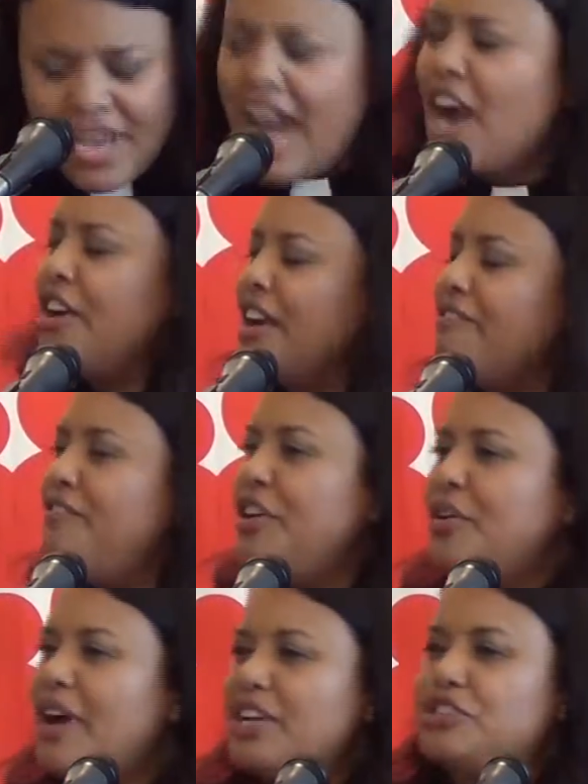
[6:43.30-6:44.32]
Carrying a
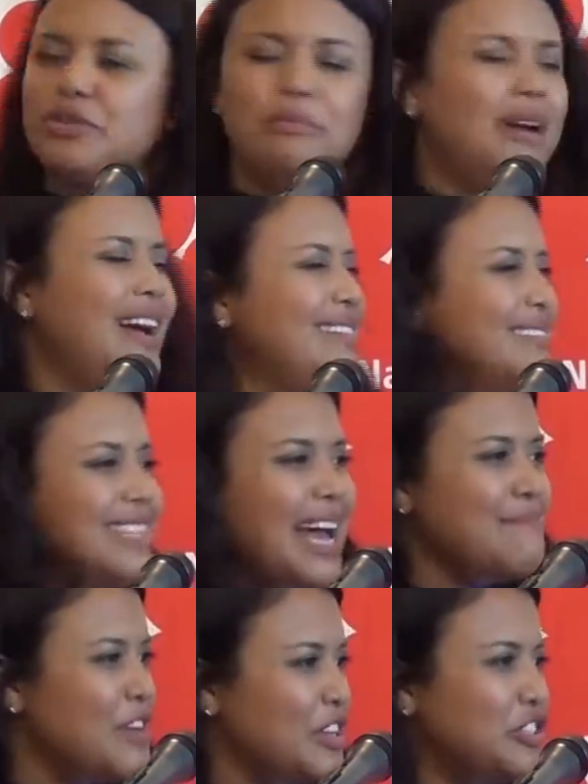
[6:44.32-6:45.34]
few extra pounds,
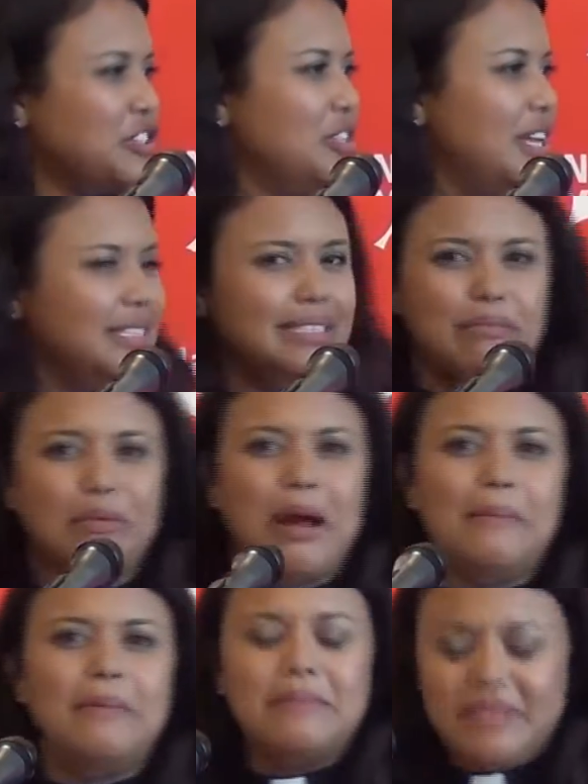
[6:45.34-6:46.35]
I'm not sure that's the
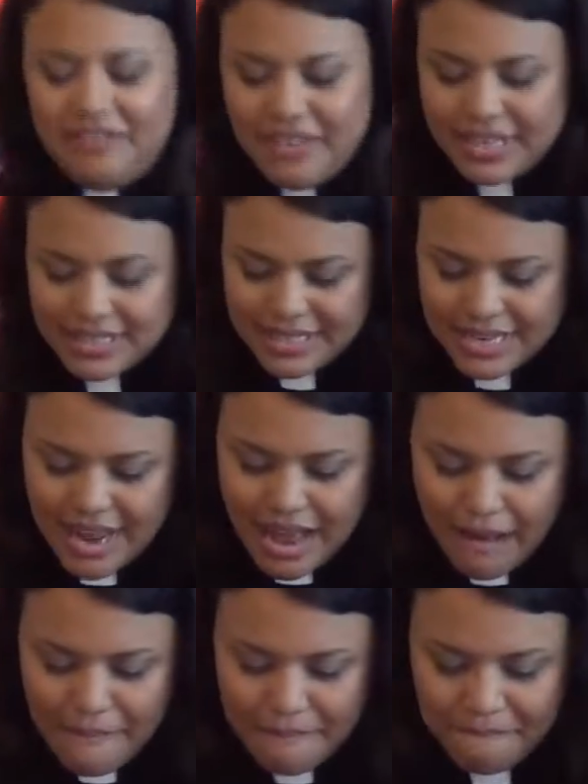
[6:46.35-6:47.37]
problem we face
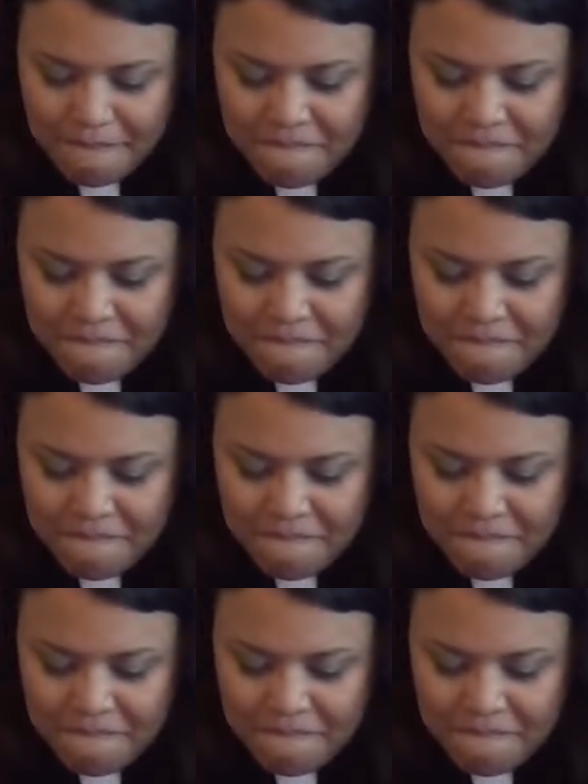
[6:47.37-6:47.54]
today.